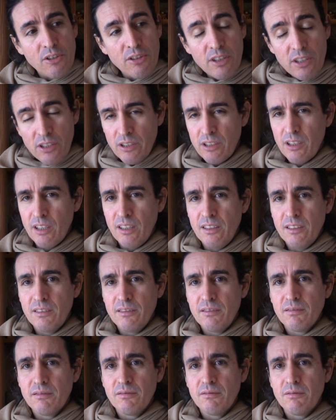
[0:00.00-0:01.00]
Krishna,
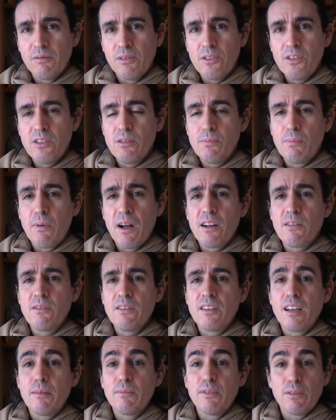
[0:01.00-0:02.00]
which is
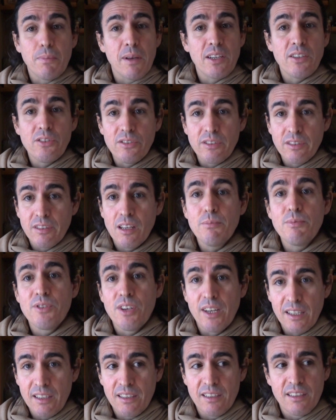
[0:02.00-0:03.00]
Bhagavatam's special
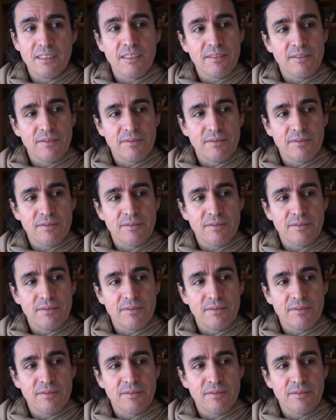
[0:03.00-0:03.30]
subject,